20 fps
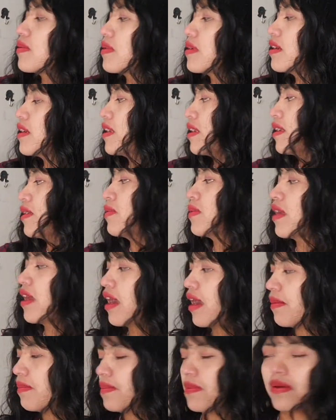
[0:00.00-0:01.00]
we
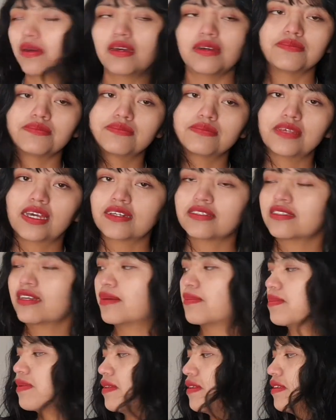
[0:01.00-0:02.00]
have
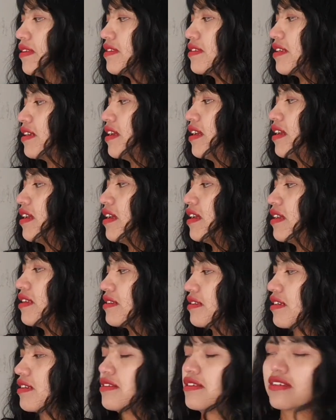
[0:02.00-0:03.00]
examples
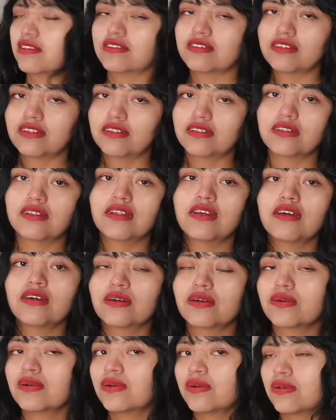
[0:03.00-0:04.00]
such as in
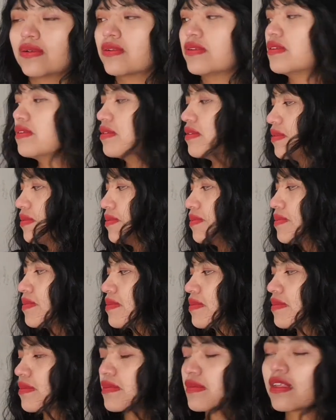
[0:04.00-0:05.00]
cool
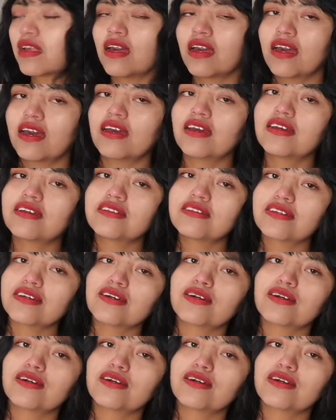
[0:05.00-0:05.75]
and